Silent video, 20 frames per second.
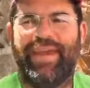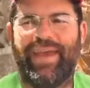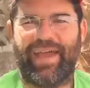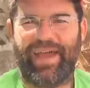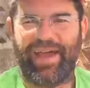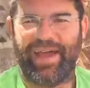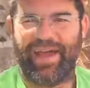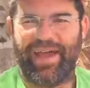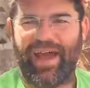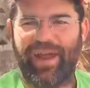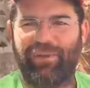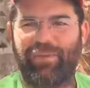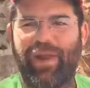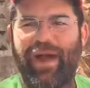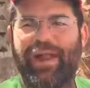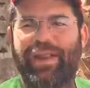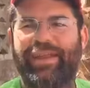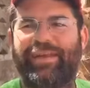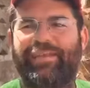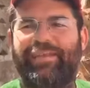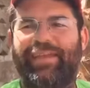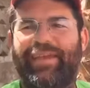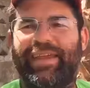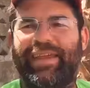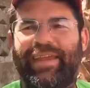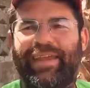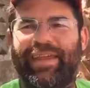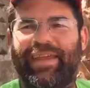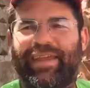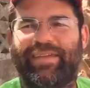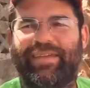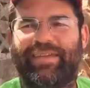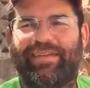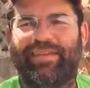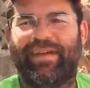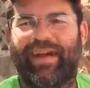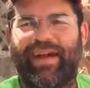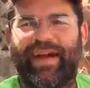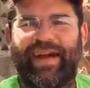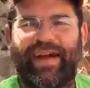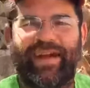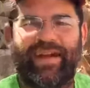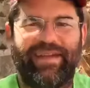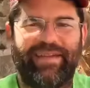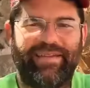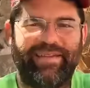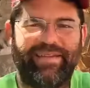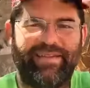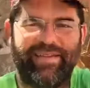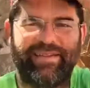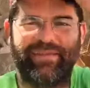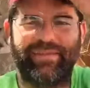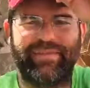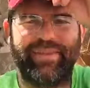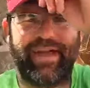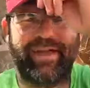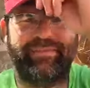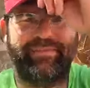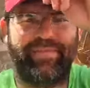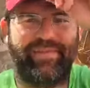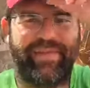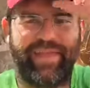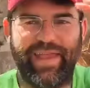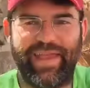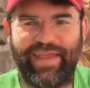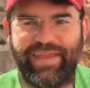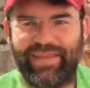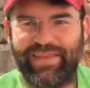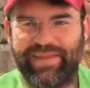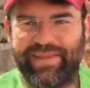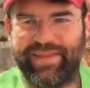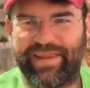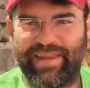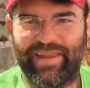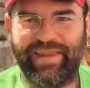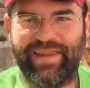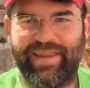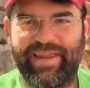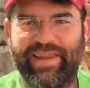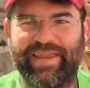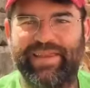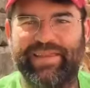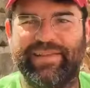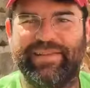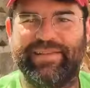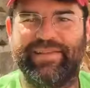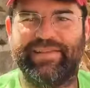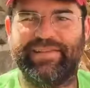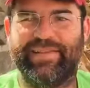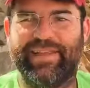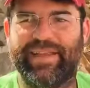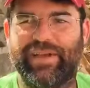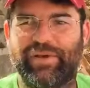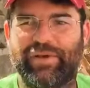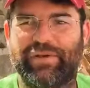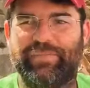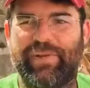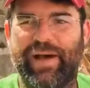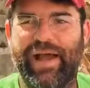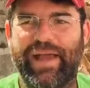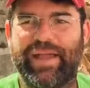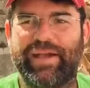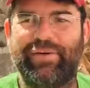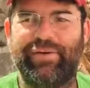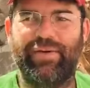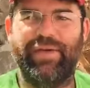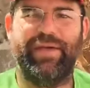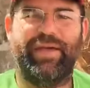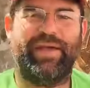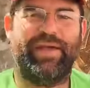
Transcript: Uh, ironically, because uh, this was not planned, it is Cinco de Mayo.